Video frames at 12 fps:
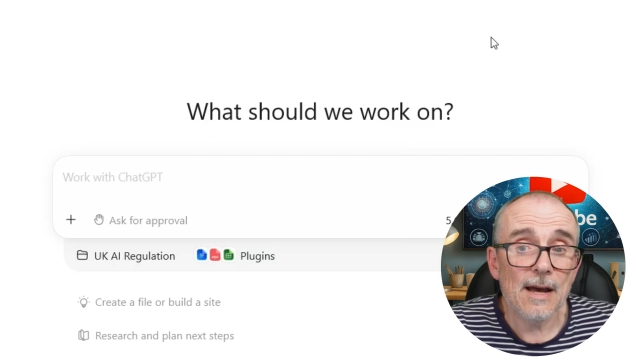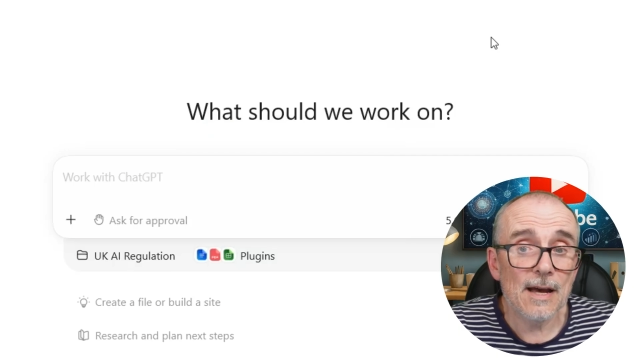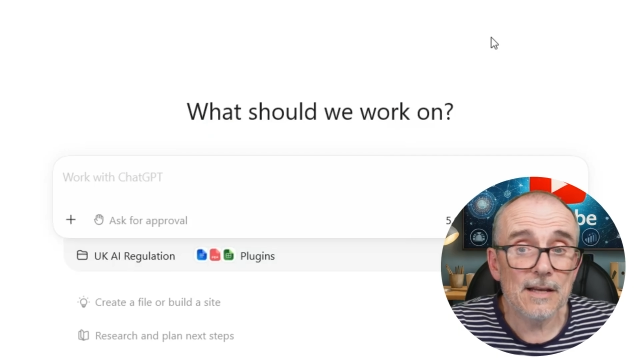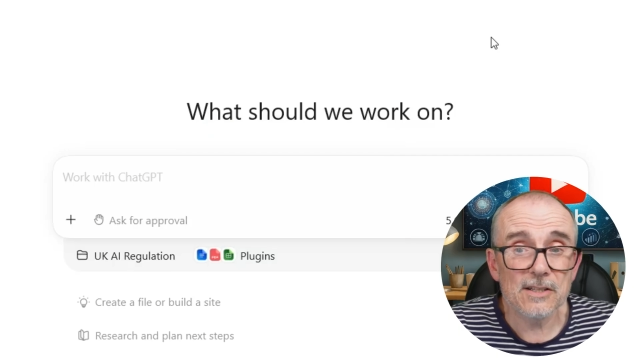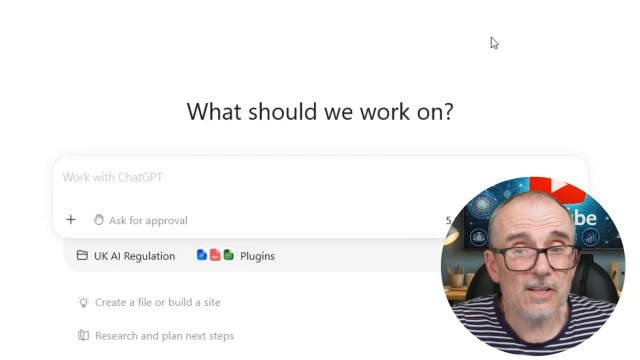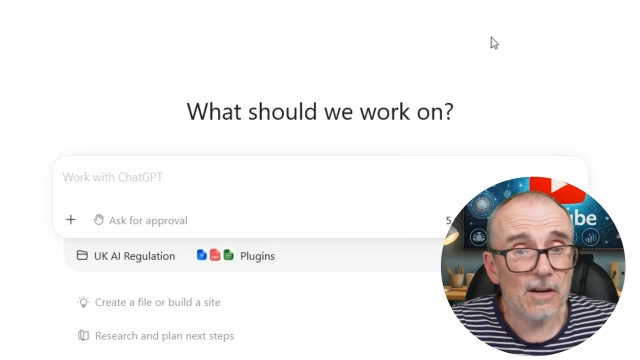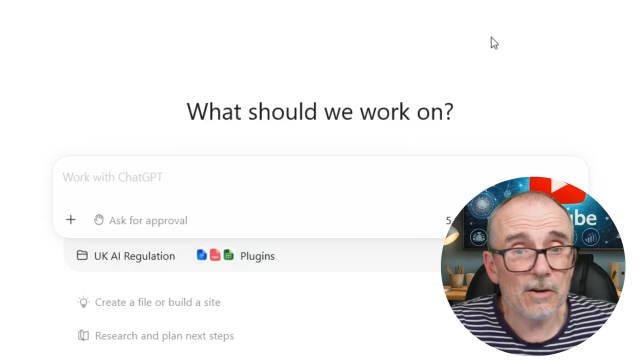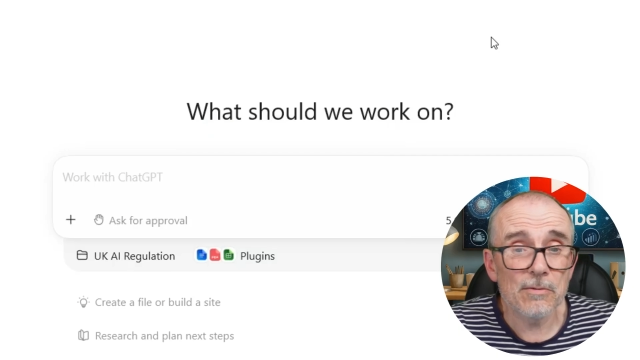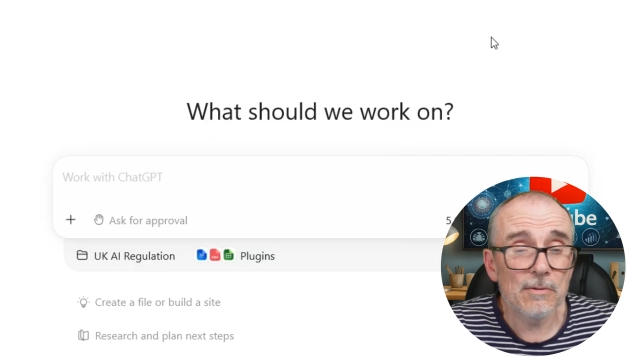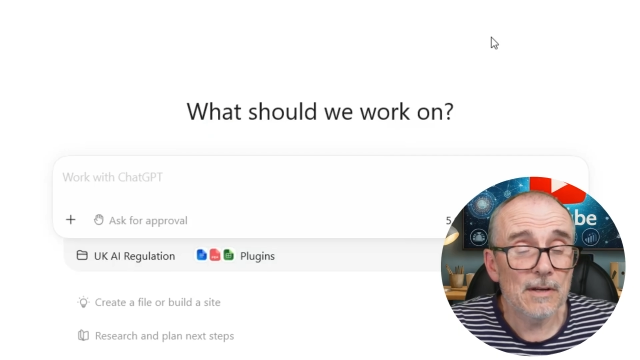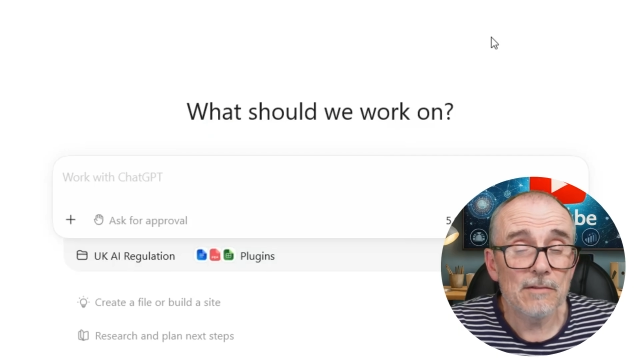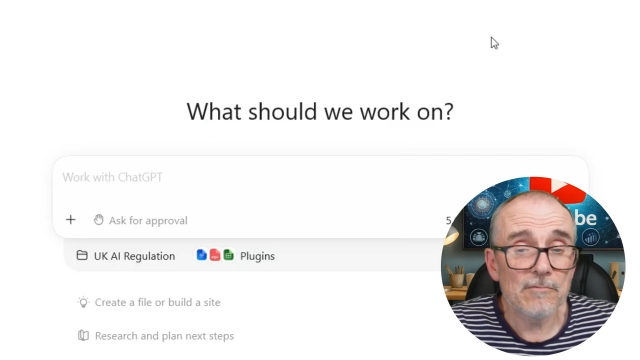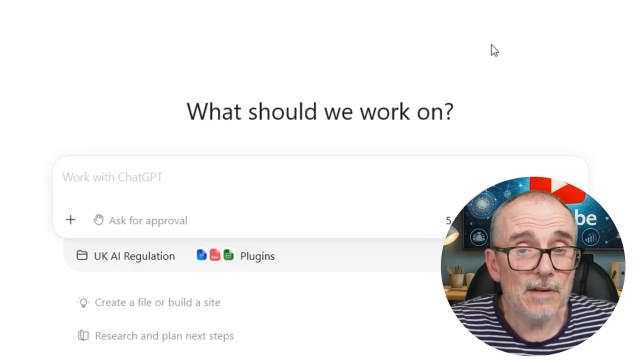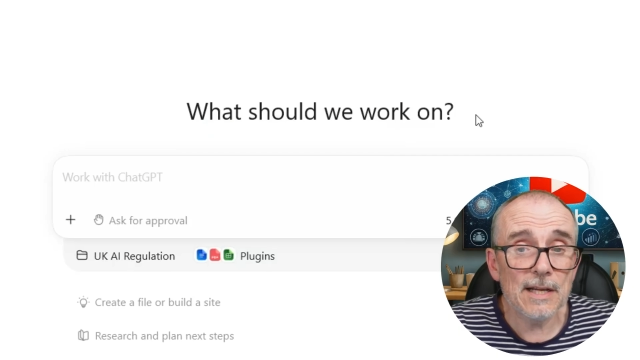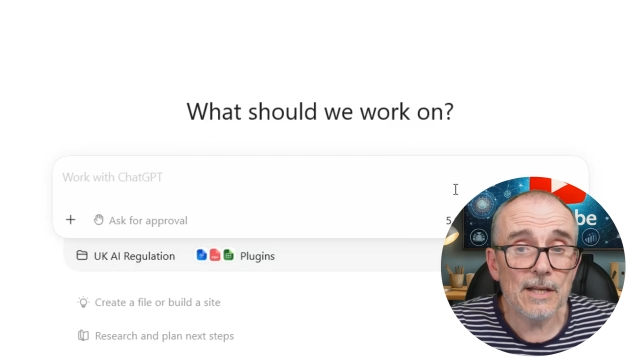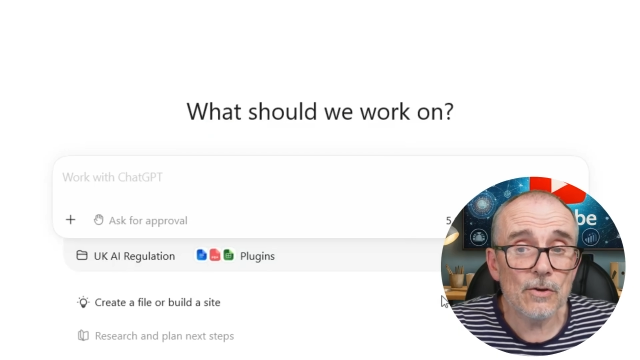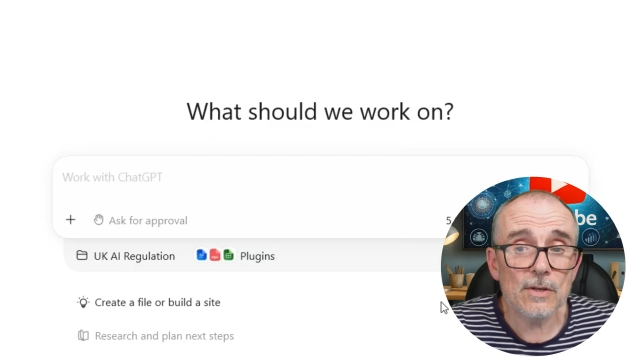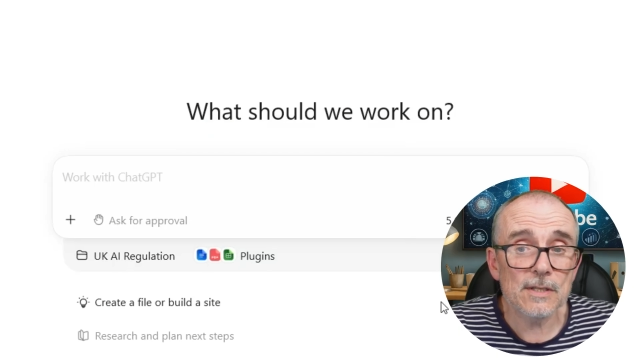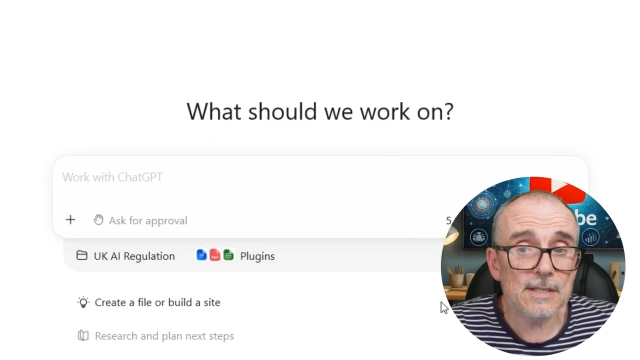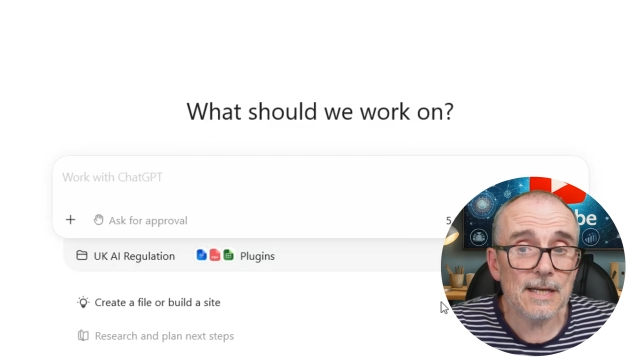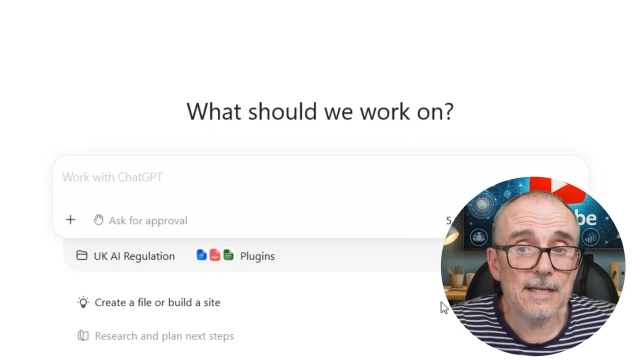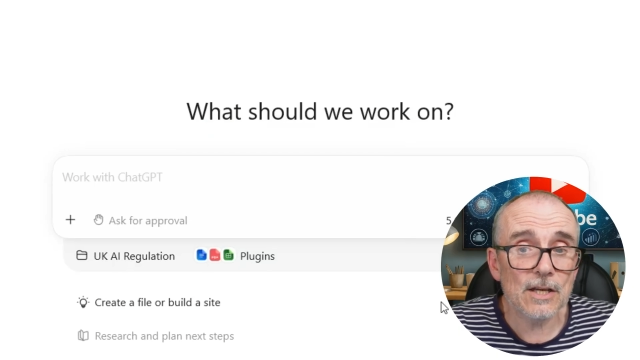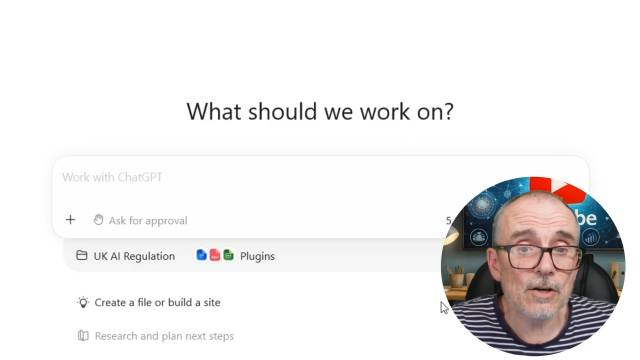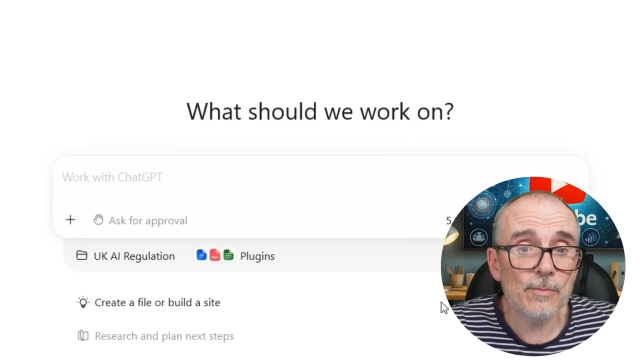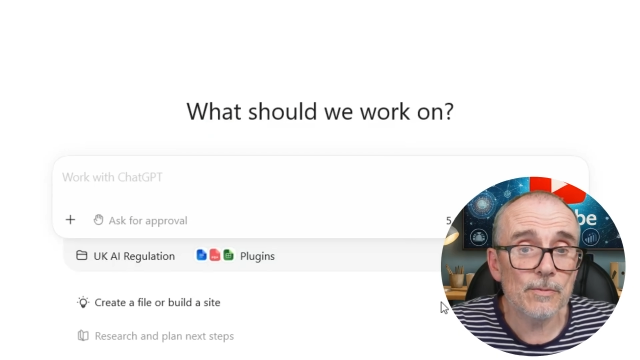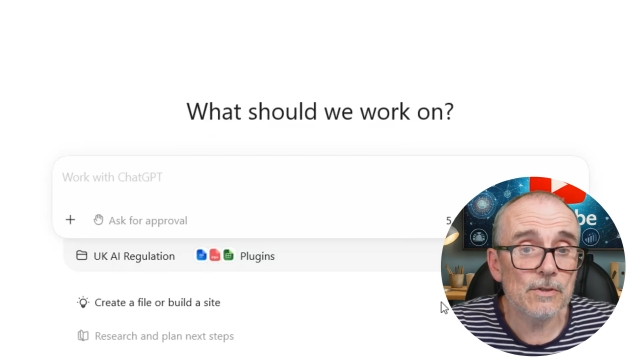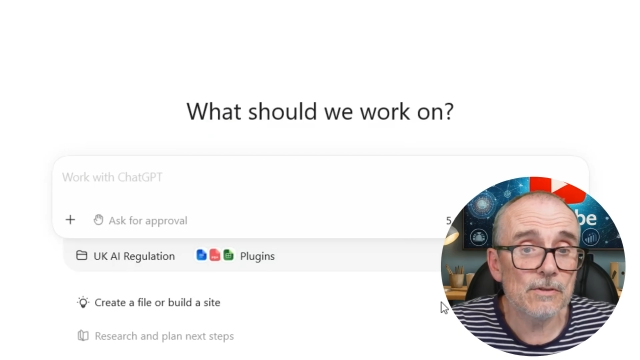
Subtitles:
So really, you can set it up